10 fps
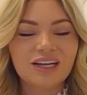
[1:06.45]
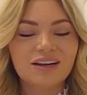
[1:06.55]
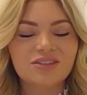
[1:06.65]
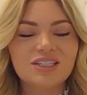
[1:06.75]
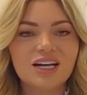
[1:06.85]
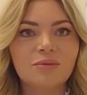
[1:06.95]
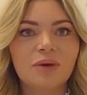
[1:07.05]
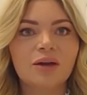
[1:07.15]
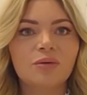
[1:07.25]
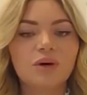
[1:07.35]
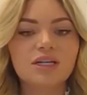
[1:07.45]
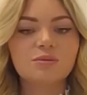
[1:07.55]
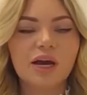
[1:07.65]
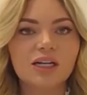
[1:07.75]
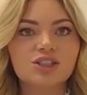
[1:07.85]
of the time I was
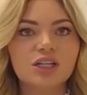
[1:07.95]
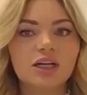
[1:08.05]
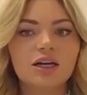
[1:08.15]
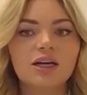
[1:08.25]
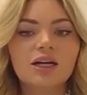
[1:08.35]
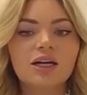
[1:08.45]
managing